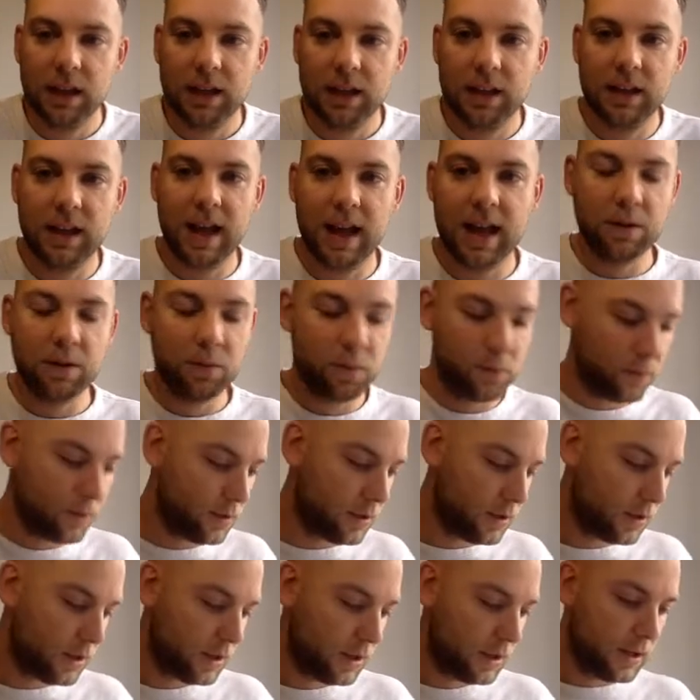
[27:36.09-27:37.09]
Now,
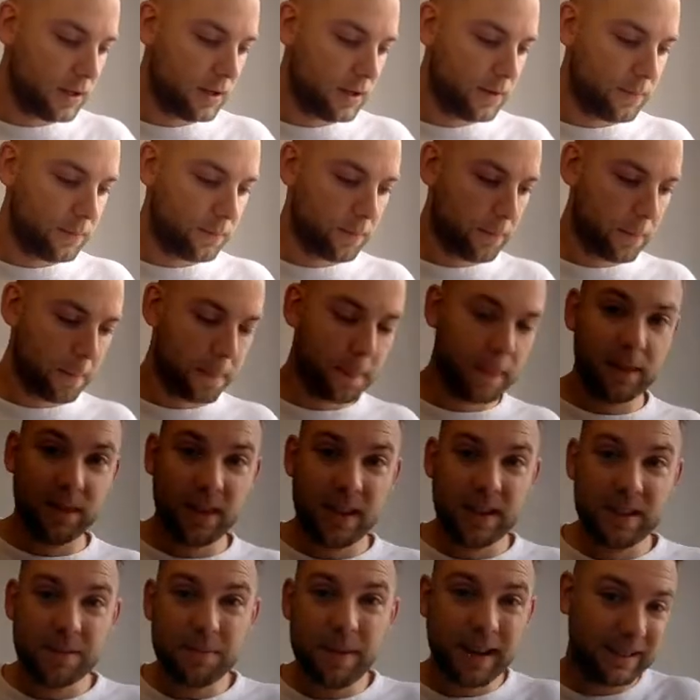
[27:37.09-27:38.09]

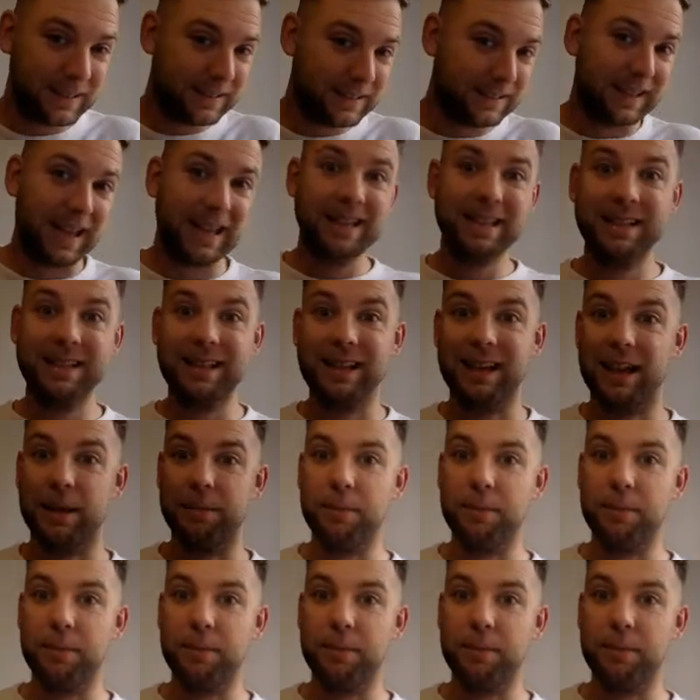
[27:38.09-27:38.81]
this makes sense here